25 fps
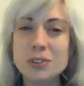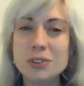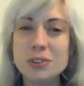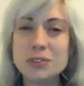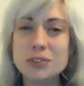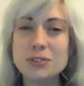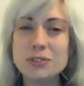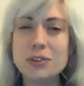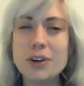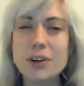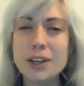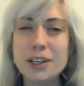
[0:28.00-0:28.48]

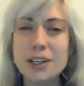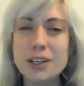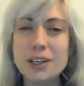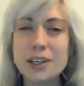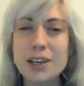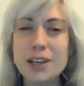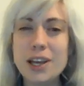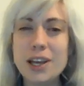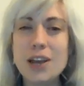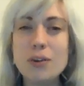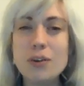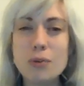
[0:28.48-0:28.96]
define
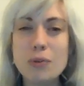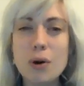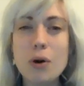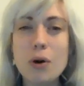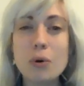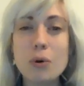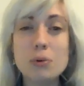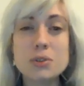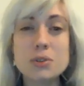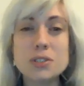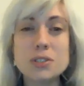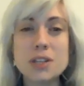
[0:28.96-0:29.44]
key
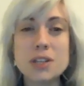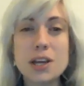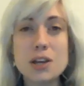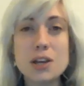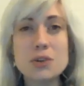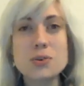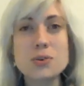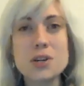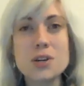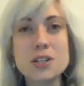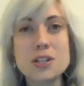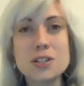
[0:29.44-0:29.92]
roles that
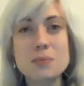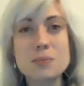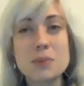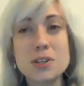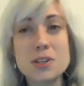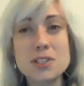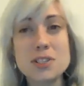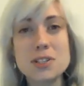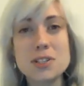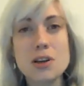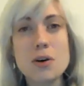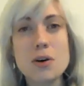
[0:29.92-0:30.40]
interest
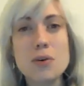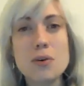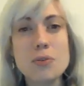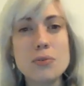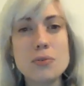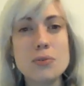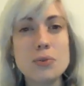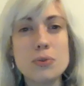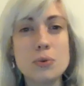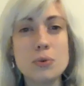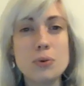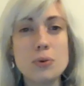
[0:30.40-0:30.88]

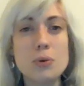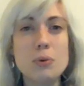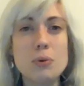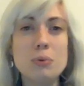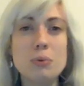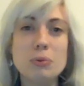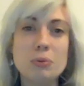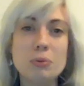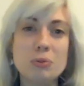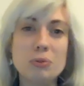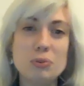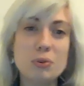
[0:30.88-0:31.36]
myself
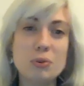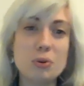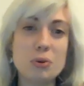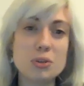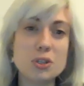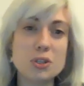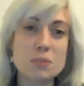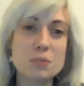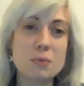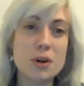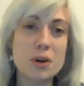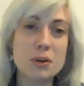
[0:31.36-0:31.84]
through not
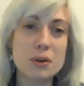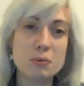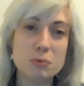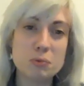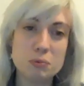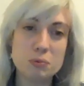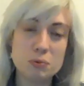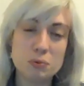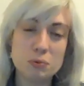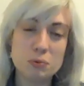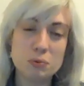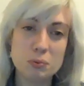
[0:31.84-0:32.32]
just my
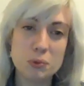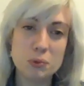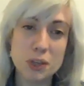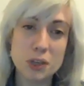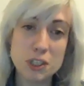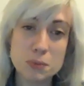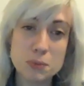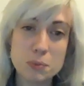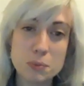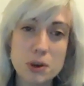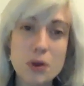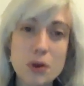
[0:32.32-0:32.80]

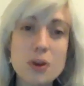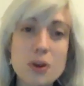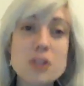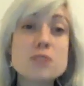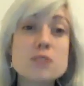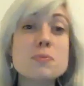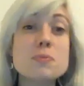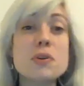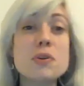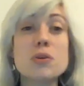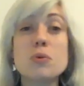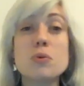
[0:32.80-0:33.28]

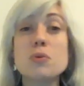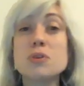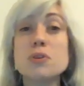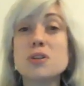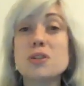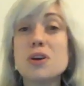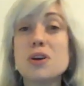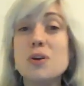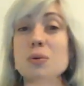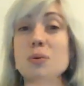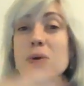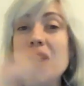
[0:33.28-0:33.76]
experience, but then
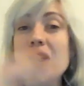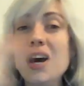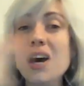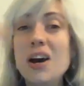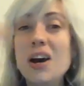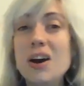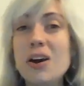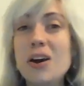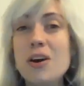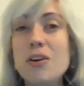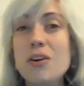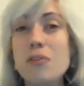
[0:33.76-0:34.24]
also
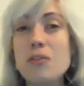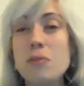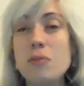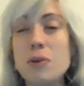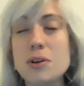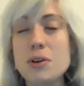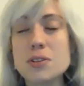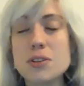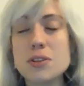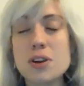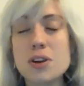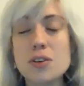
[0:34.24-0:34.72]

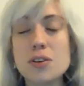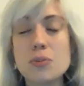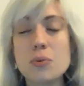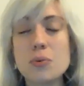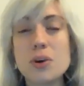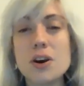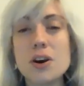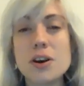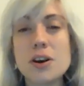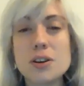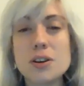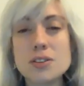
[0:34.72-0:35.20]
from outside of
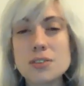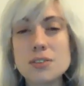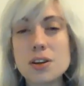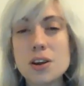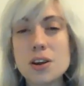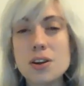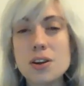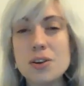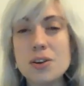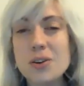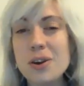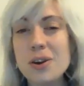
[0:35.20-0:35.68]
work.
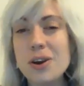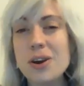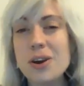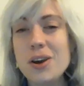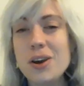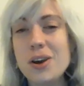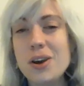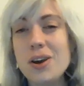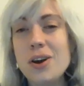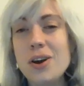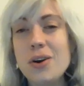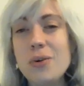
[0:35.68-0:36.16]
So
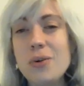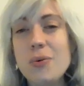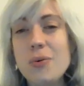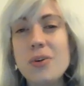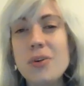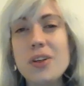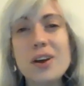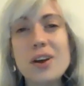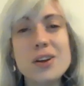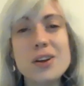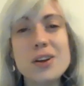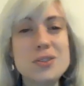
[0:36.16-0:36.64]

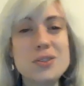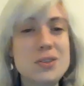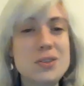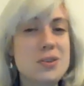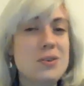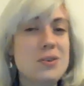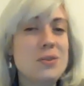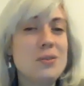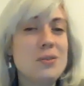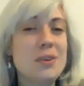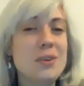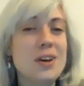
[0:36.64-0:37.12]
without
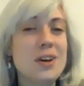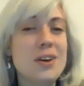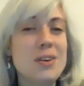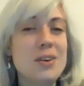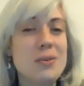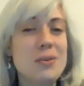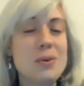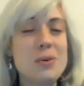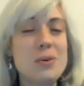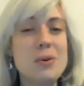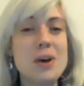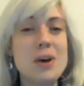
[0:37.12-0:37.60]
ado,
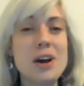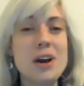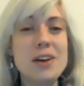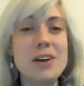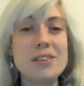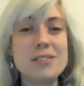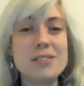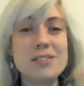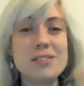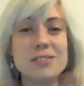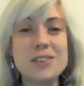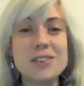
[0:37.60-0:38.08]
I will
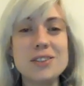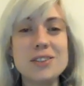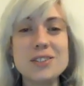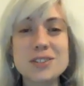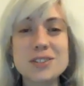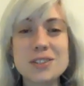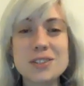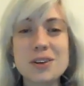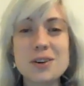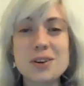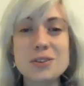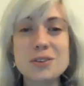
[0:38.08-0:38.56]

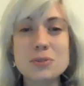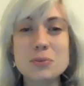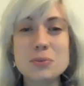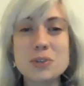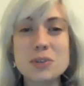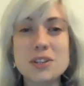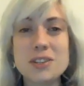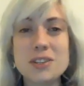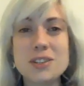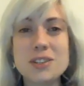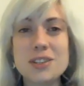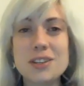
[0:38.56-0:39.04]
start
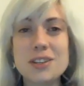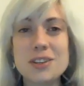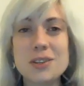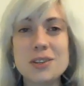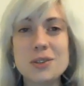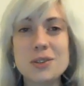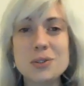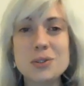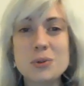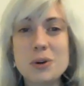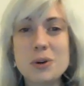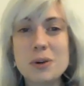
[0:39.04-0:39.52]
with
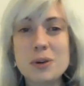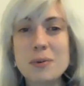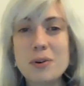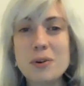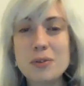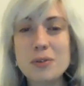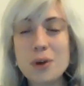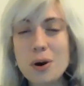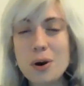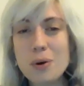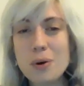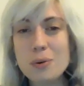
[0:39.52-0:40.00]
talking
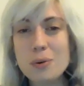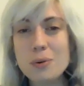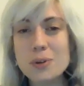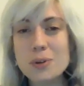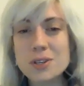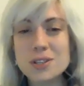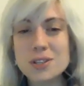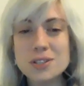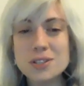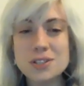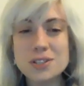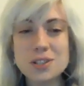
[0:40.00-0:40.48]
about
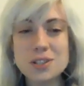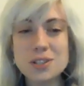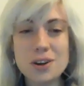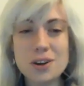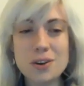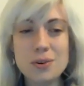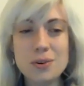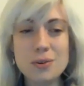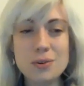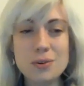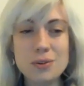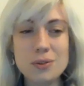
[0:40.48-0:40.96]
roles.
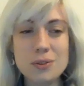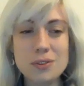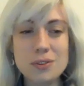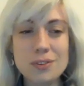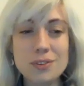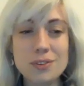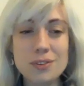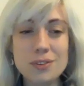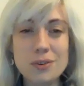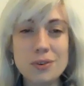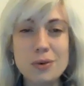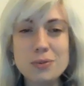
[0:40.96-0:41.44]
So
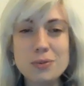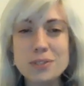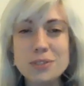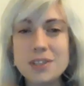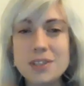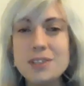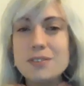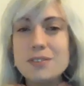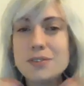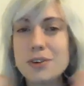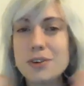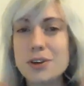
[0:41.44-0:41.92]

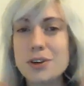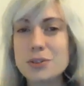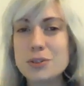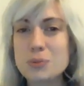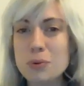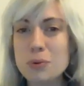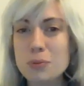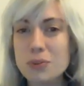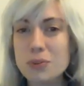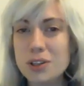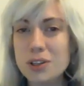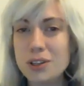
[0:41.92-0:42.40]
obviously the
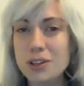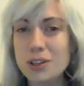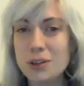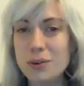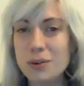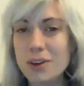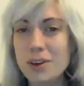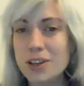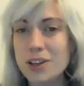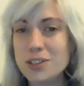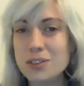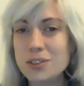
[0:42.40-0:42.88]
first one within
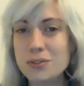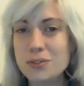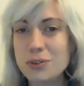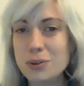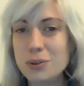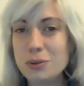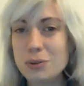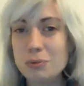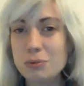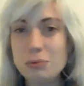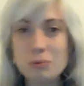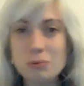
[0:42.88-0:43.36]
UX, if
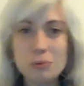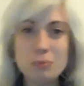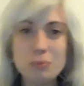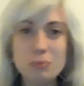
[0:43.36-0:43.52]
you